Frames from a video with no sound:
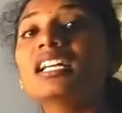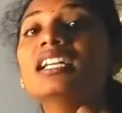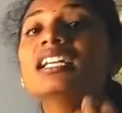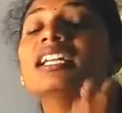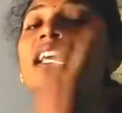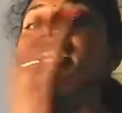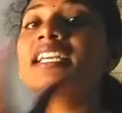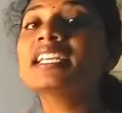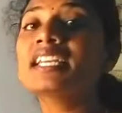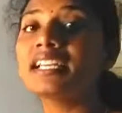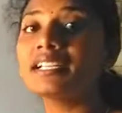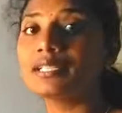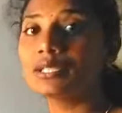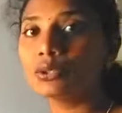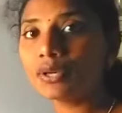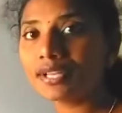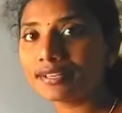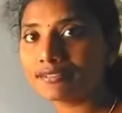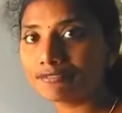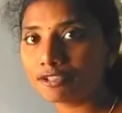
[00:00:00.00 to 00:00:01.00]
naked
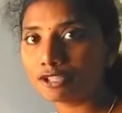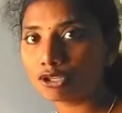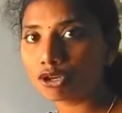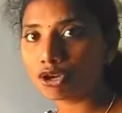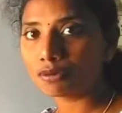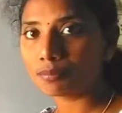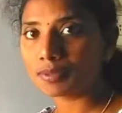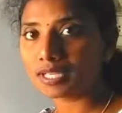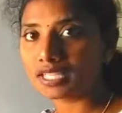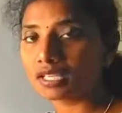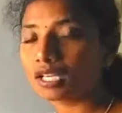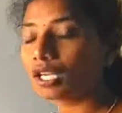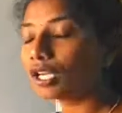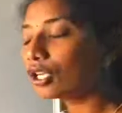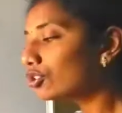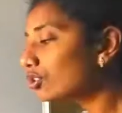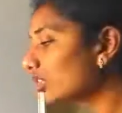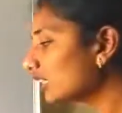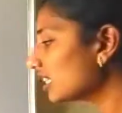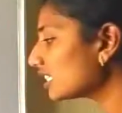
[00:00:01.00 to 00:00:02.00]
to environment.
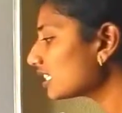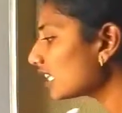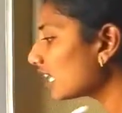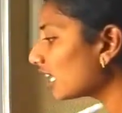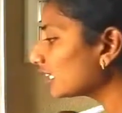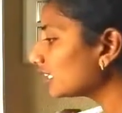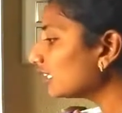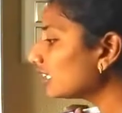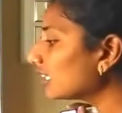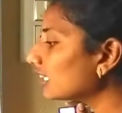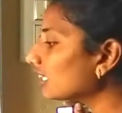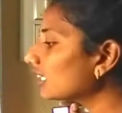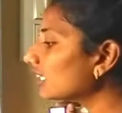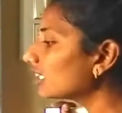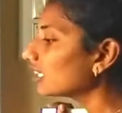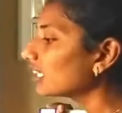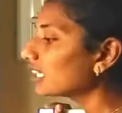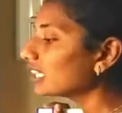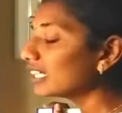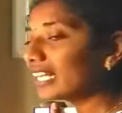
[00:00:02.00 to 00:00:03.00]
So these are
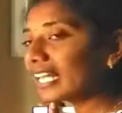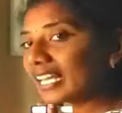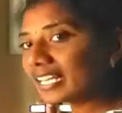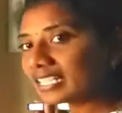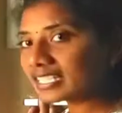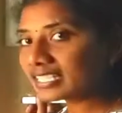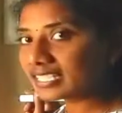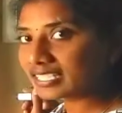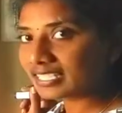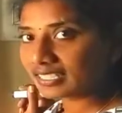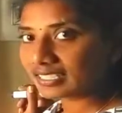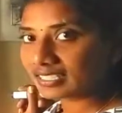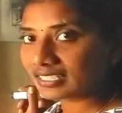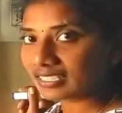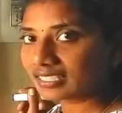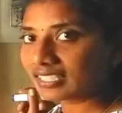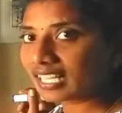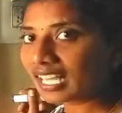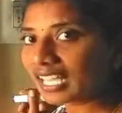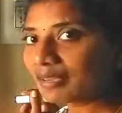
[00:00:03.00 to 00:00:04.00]
the next
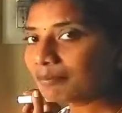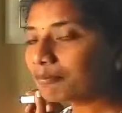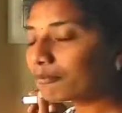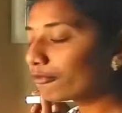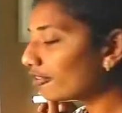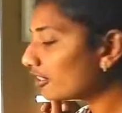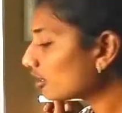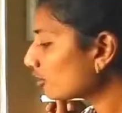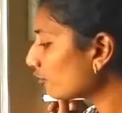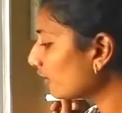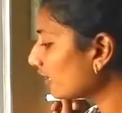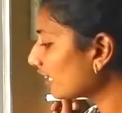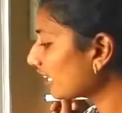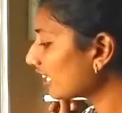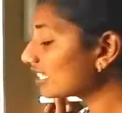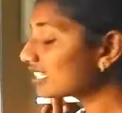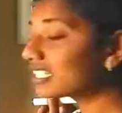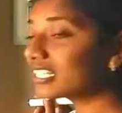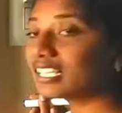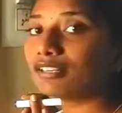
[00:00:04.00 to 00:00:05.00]
type which we
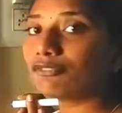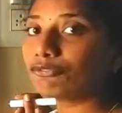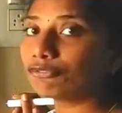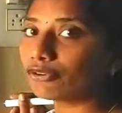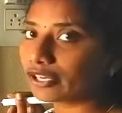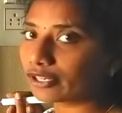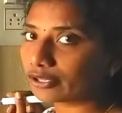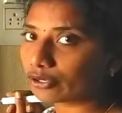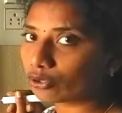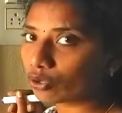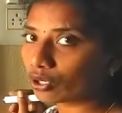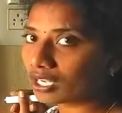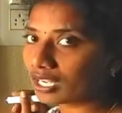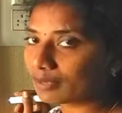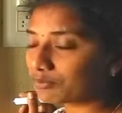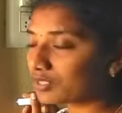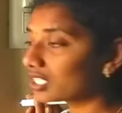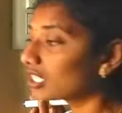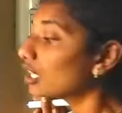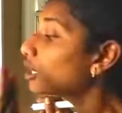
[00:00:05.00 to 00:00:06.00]
can see in
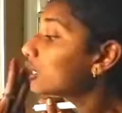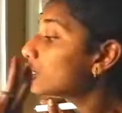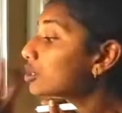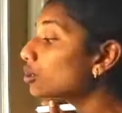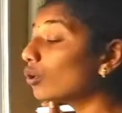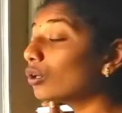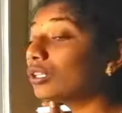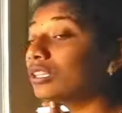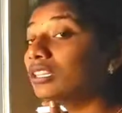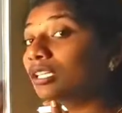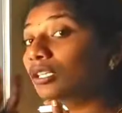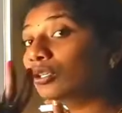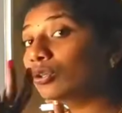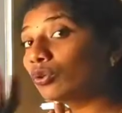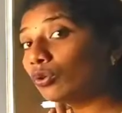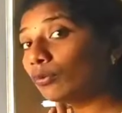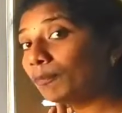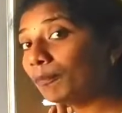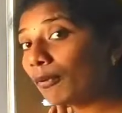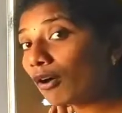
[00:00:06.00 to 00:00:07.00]
Fenerogums. So the
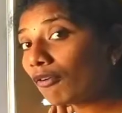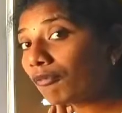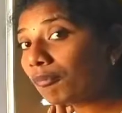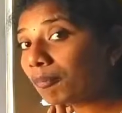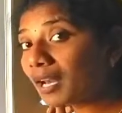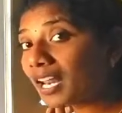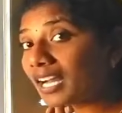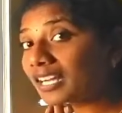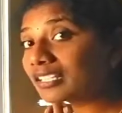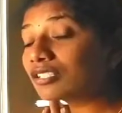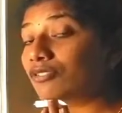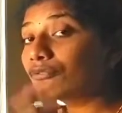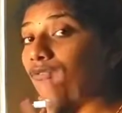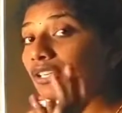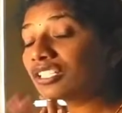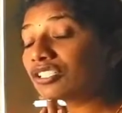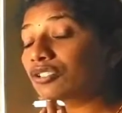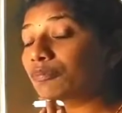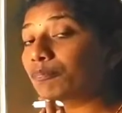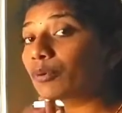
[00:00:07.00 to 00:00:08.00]
group of plants
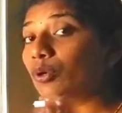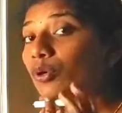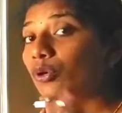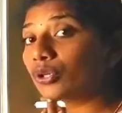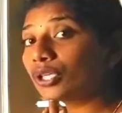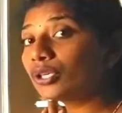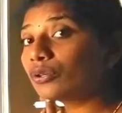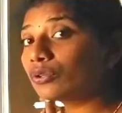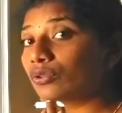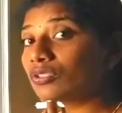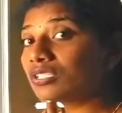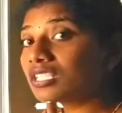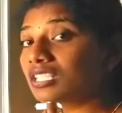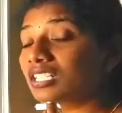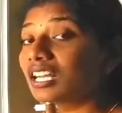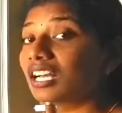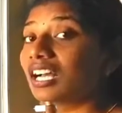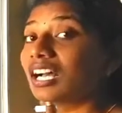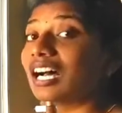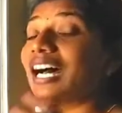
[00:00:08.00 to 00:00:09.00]
which produce
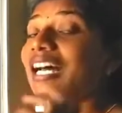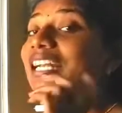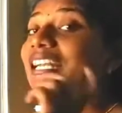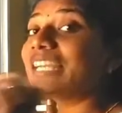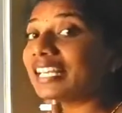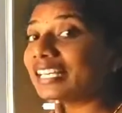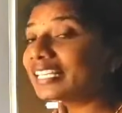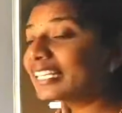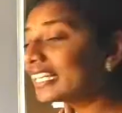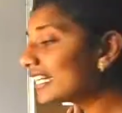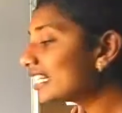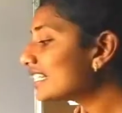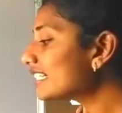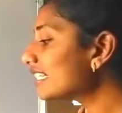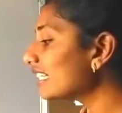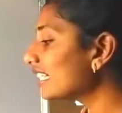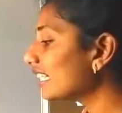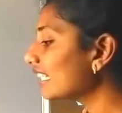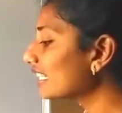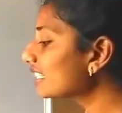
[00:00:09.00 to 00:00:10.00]
a naked
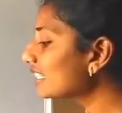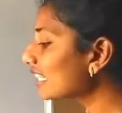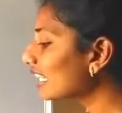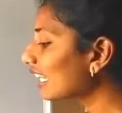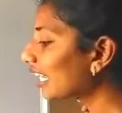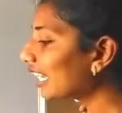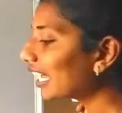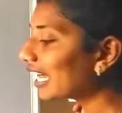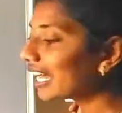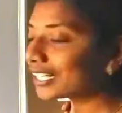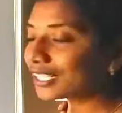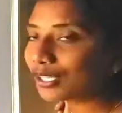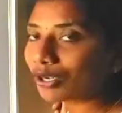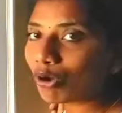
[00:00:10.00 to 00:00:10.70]
seeds are